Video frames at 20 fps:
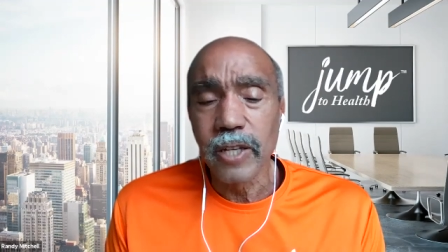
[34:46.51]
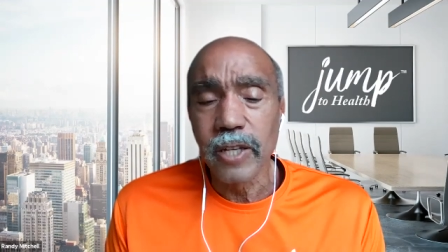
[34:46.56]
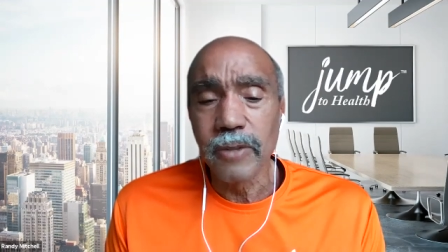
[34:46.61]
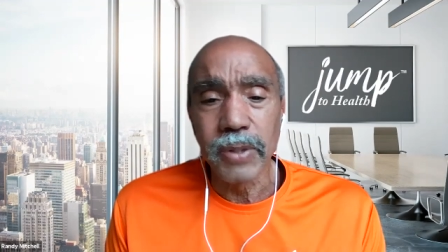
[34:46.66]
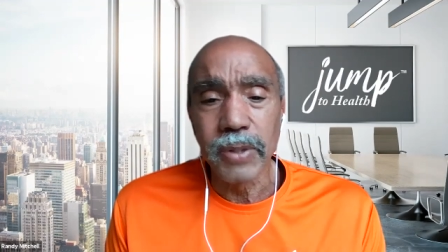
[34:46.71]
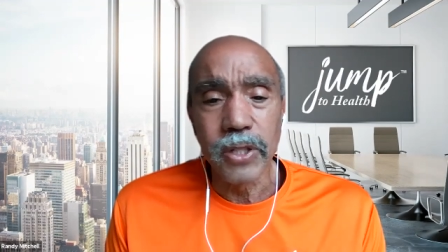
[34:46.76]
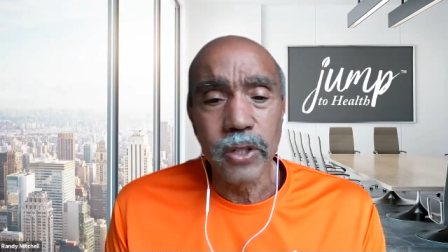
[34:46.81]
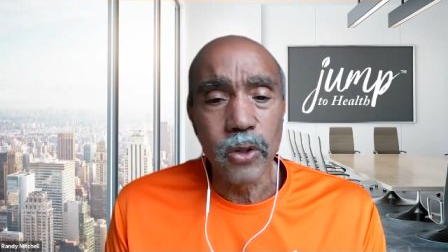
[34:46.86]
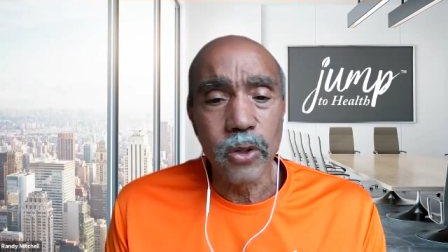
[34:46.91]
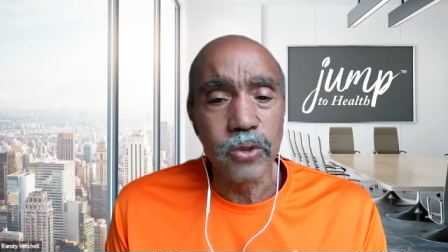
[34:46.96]
can
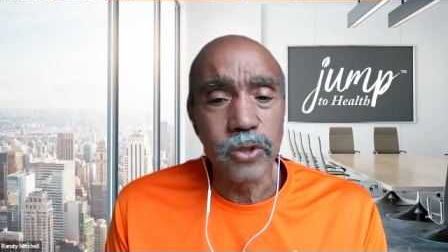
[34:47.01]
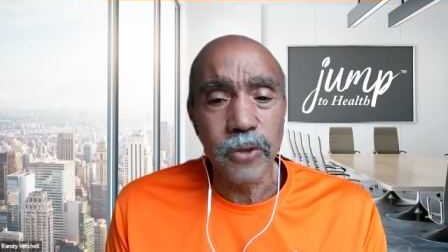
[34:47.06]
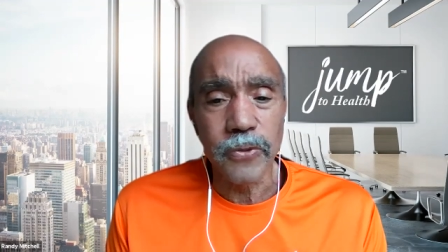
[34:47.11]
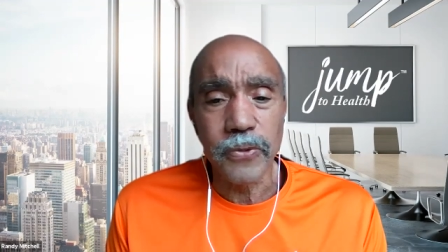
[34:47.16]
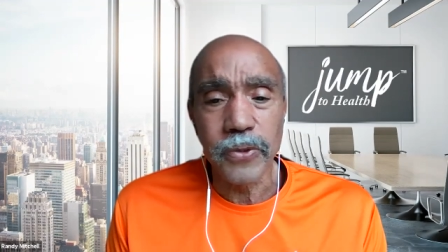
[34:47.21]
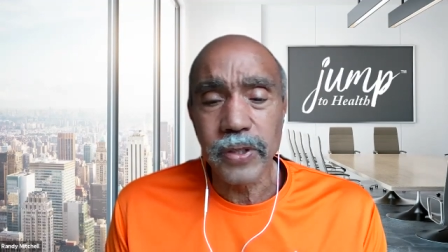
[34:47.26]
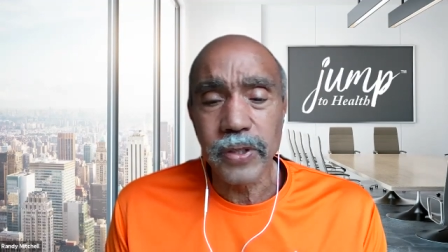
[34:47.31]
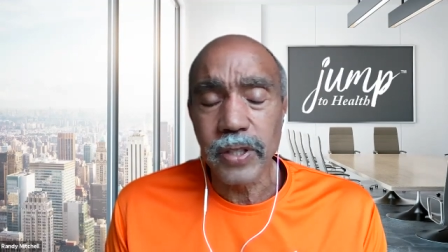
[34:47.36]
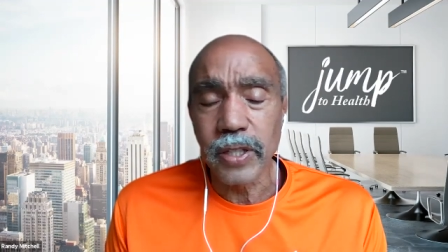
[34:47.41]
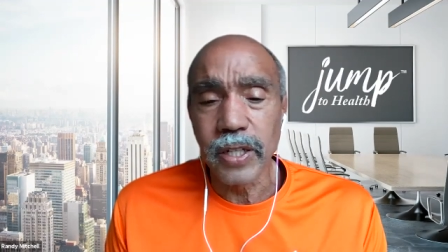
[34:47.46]
be no
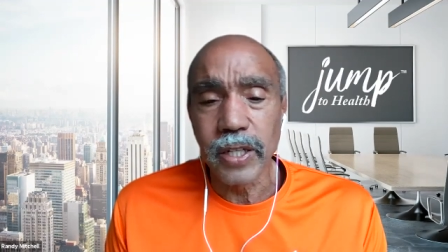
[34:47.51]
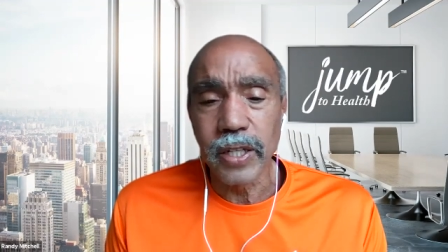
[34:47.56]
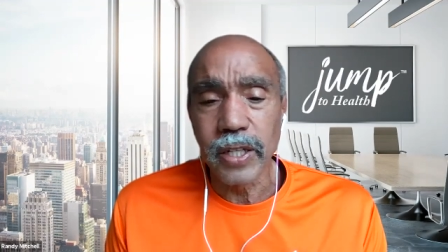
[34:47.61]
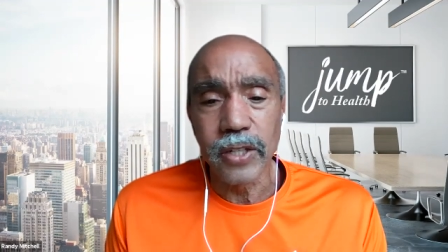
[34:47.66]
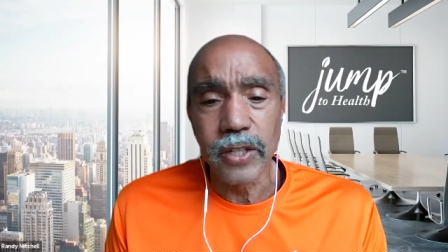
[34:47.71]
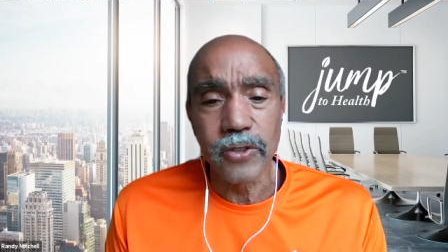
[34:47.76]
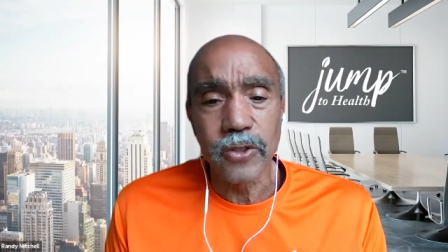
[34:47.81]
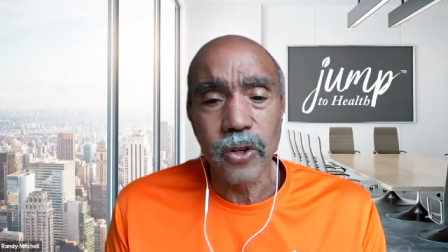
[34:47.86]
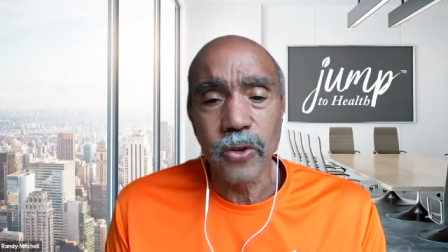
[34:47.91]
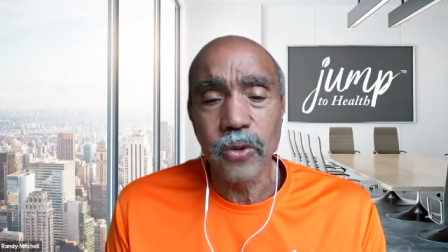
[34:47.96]
different than the
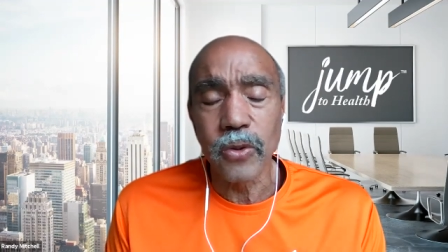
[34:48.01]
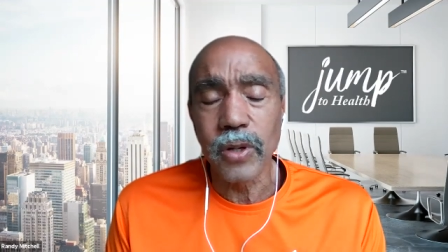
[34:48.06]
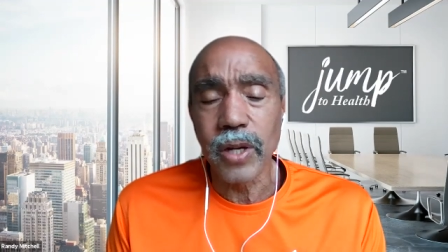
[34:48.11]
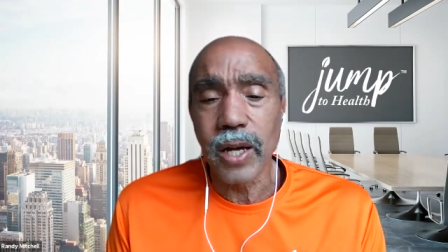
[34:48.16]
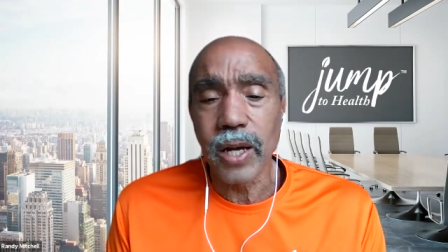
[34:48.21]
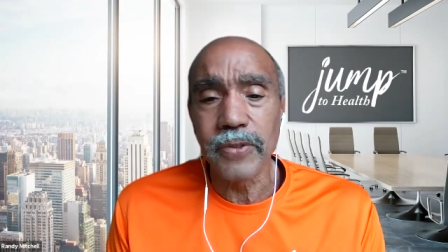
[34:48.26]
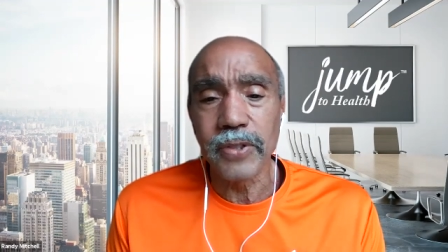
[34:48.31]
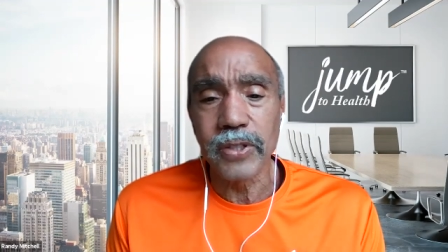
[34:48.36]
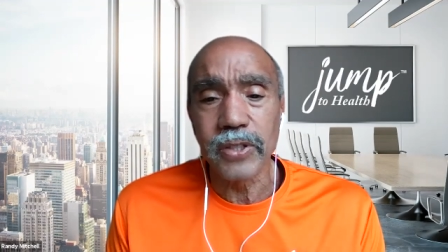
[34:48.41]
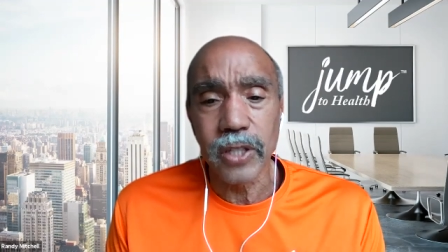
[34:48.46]
internal
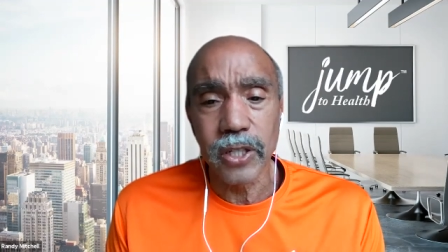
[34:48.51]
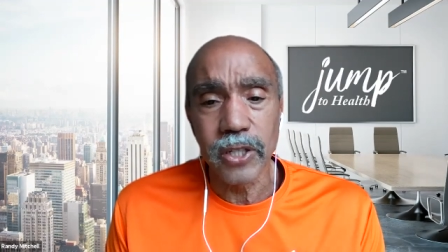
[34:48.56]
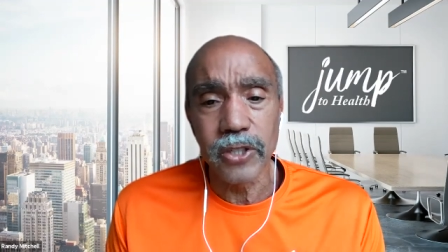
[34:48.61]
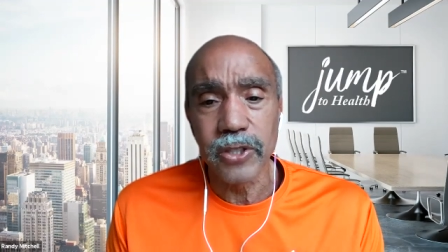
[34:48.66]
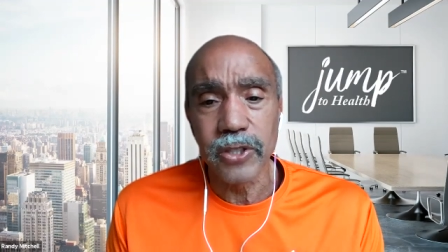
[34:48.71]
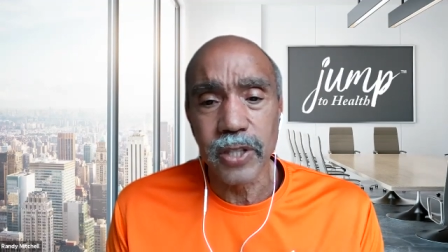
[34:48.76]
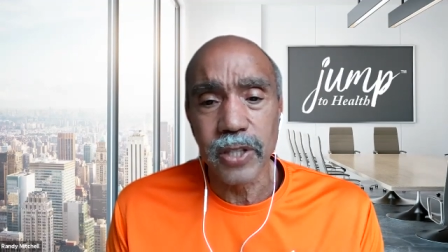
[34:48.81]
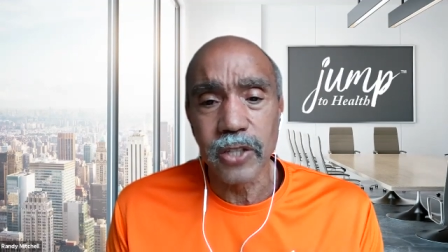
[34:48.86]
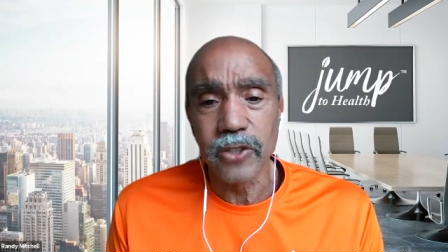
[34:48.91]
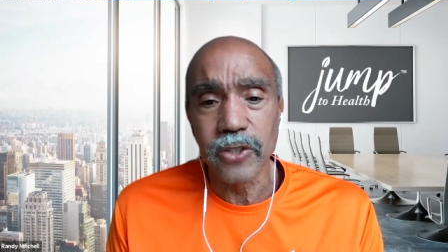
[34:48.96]

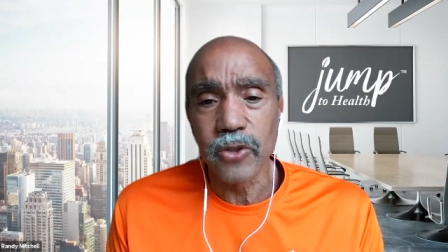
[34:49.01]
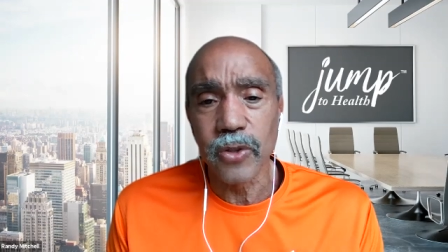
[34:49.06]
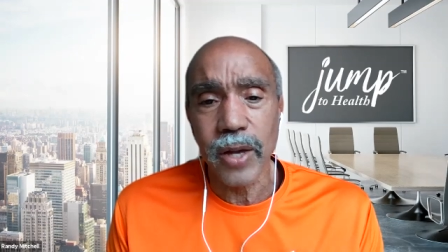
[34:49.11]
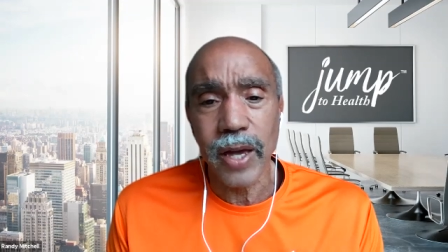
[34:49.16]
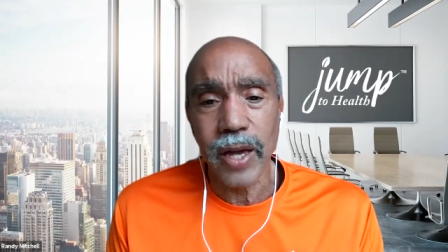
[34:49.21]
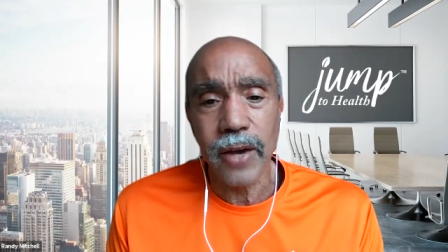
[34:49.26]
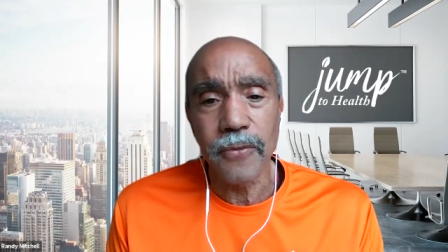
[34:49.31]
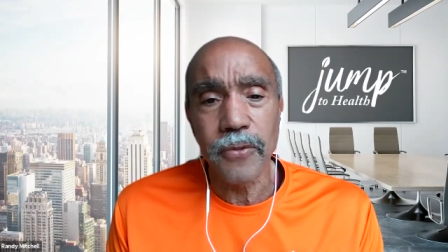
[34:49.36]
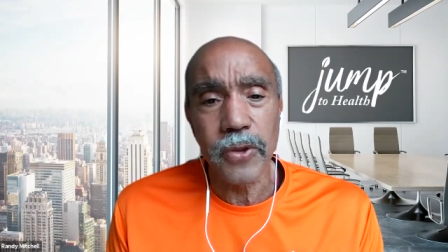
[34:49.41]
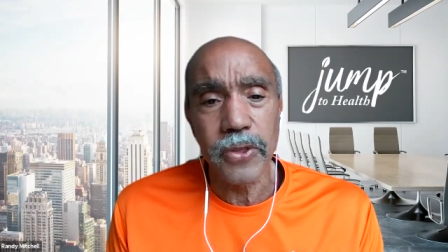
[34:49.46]
conversation that you
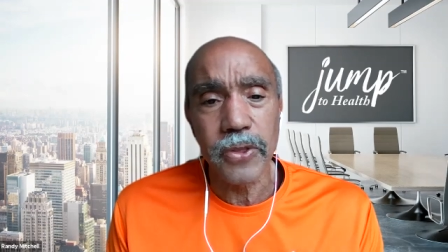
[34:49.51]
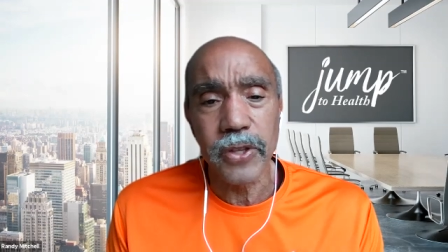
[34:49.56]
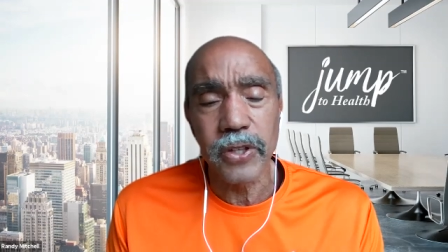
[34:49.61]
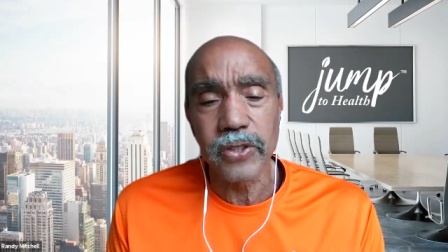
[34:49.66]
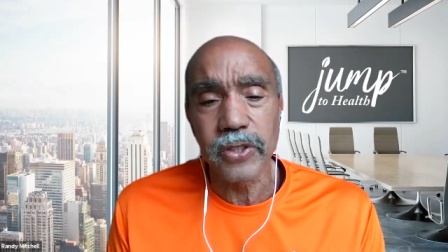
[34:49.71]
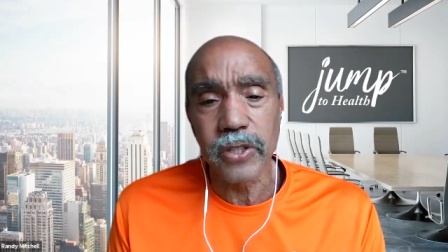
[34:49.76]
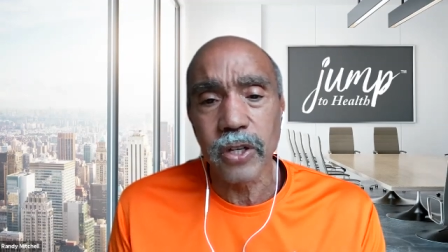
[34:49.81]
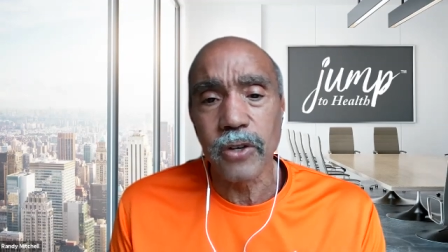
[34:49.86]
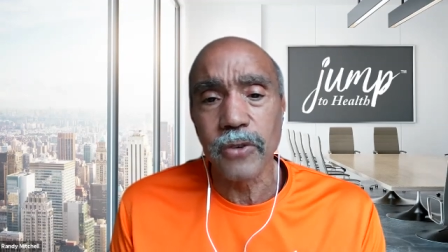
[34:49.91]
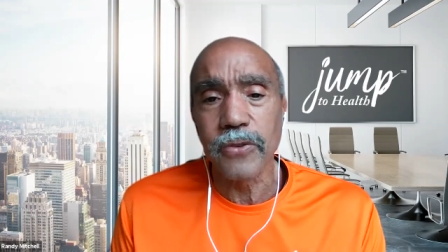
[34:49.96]
have with
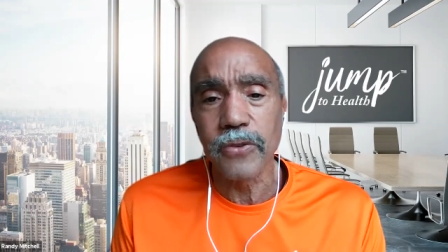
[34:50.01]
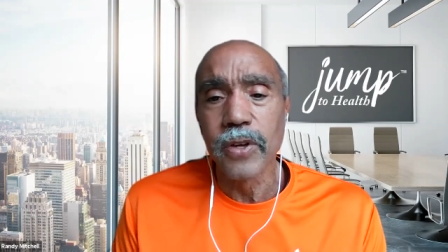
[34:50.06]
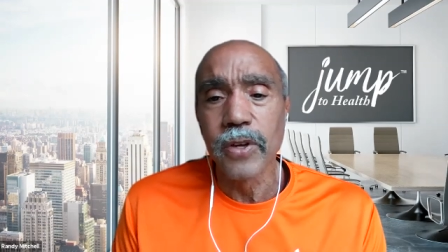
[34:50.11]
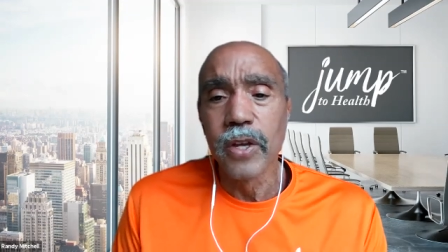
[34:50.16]
yourself.